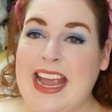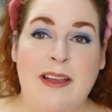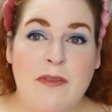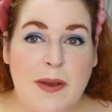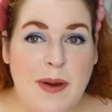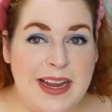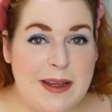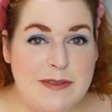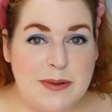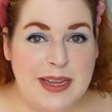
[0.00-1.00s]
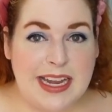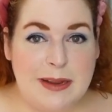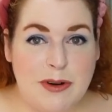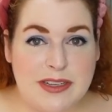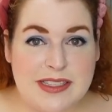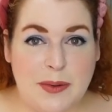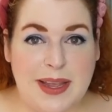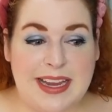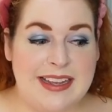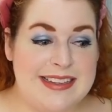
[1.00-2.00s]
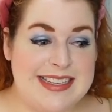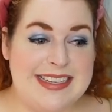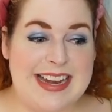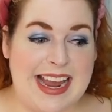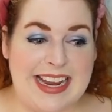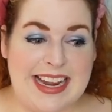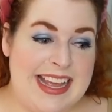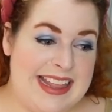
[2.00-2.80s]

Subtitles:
if I wind up doing any more sewing tonight,